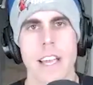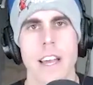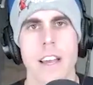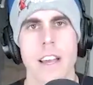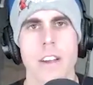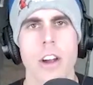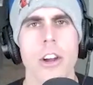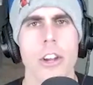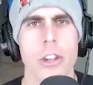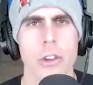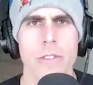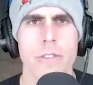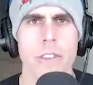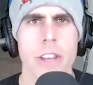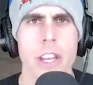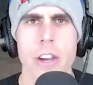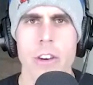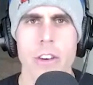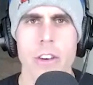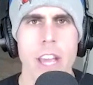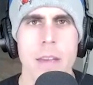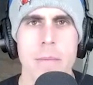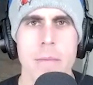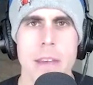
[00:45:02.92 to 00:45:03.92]
Yeah. Are you a
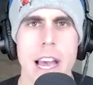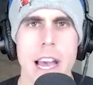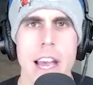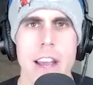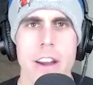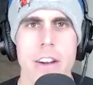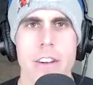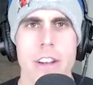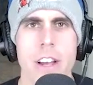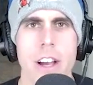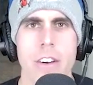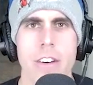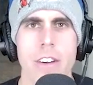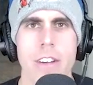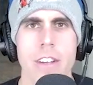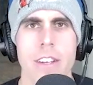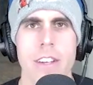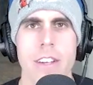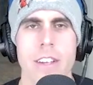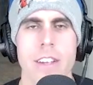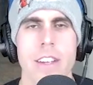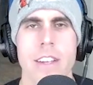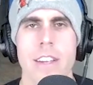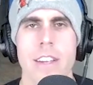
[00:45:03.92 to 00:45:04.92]
video game guy or no?